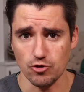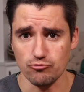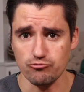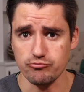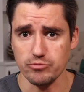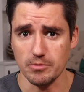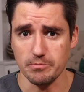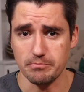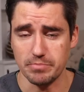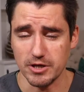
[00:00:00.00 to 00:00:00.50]

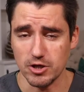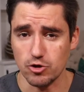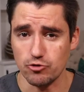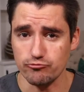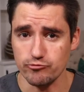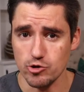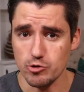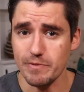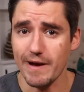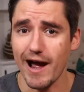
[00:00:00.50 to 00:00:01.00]
big
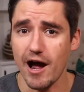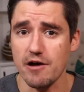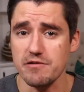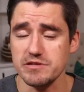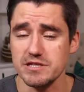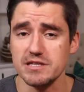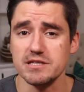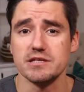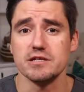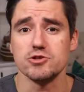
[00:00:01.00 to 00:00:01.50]
group
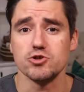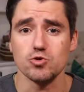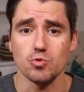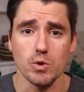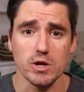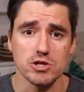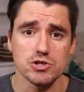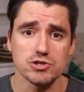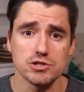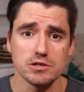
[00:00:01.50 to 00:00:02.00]
housing
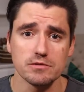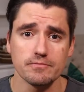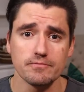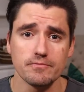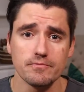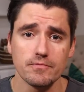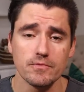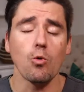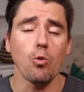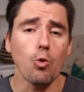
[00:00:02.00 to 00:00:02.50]
situation.
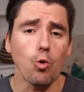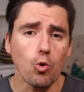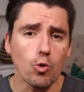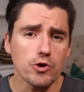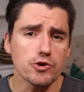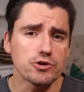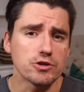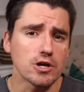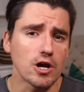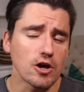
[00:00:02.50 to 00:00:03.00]

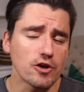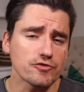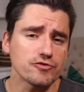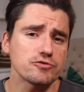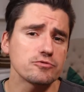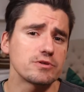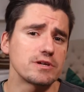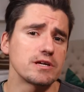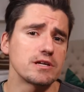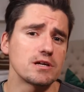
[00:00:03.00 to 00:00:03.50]
Or you can
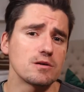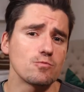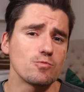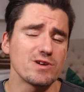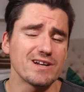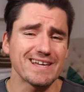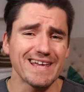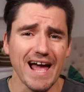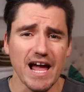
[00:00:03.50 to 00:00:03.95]
also get them when a